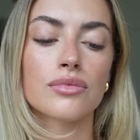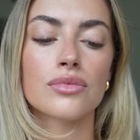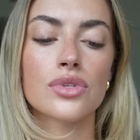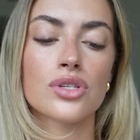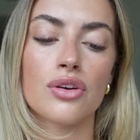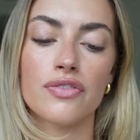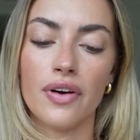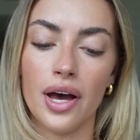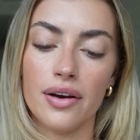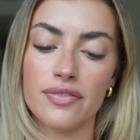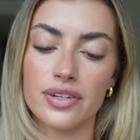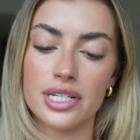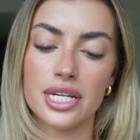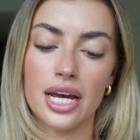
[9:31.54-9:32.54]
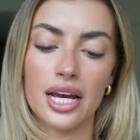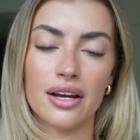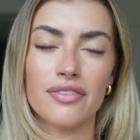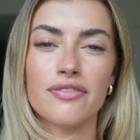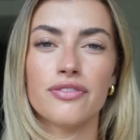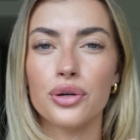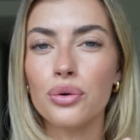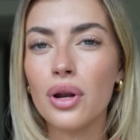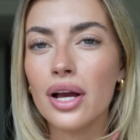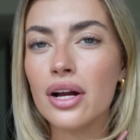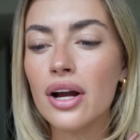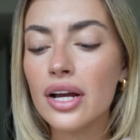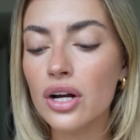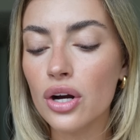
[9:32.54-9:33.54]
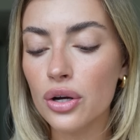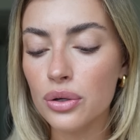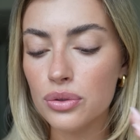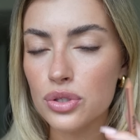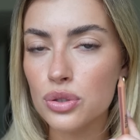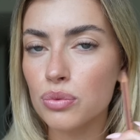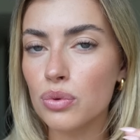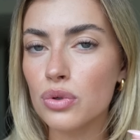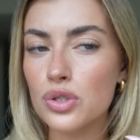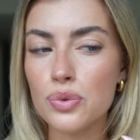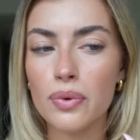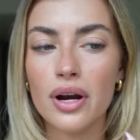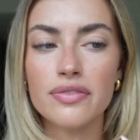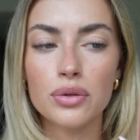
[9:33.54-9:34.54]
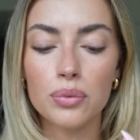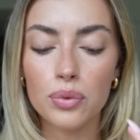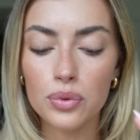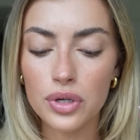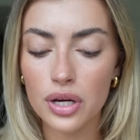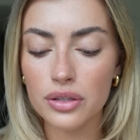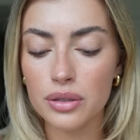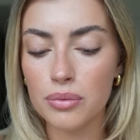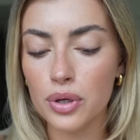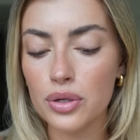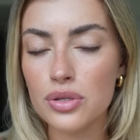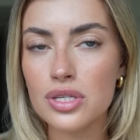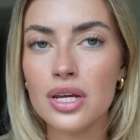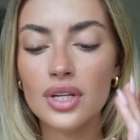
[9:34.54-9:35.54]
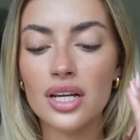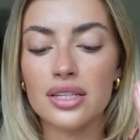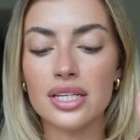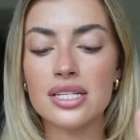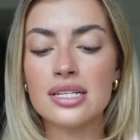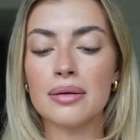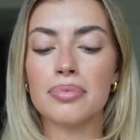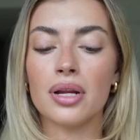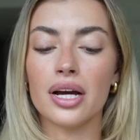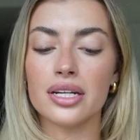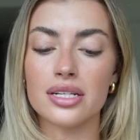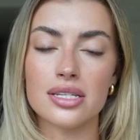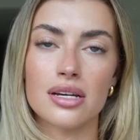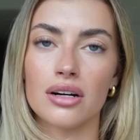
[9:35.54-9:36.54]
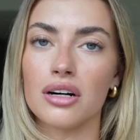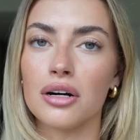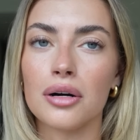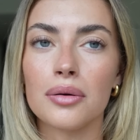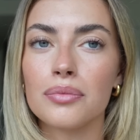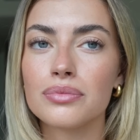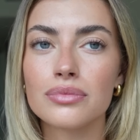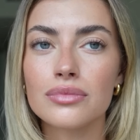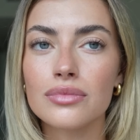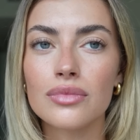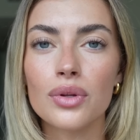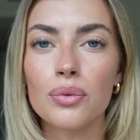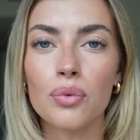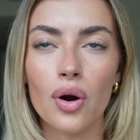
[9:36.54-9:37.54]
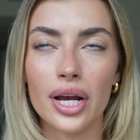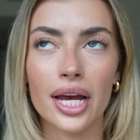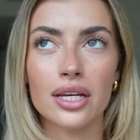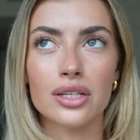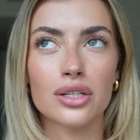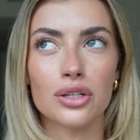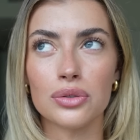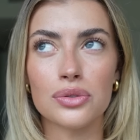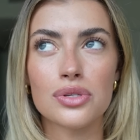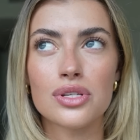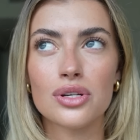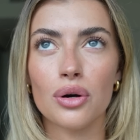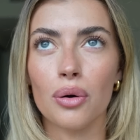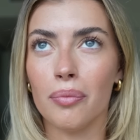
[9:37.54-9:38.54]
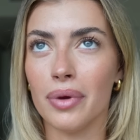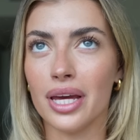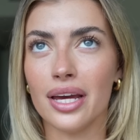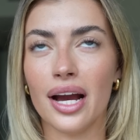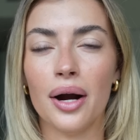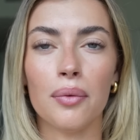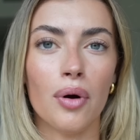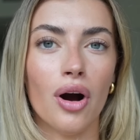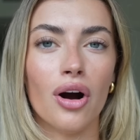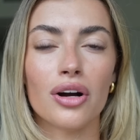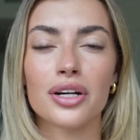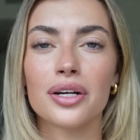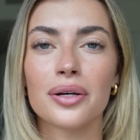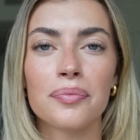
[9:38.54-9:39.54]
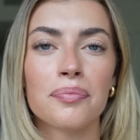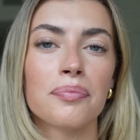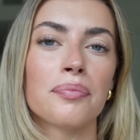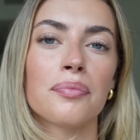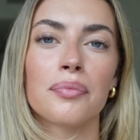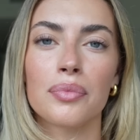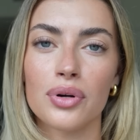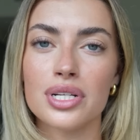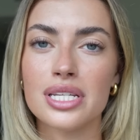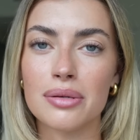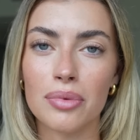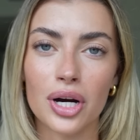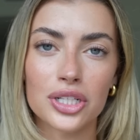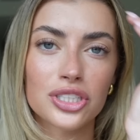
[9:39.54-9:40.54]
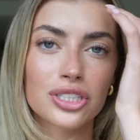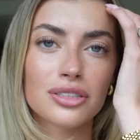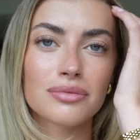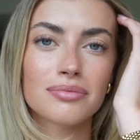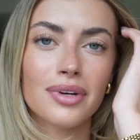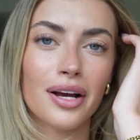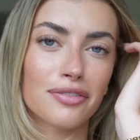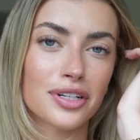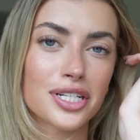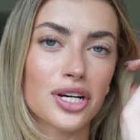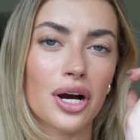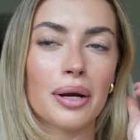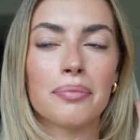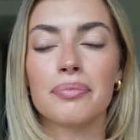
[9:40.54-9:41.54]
So for every day, I feel like I go towards Wherever Walnut the most. These lip liners are what get used on me at work pretty much every time.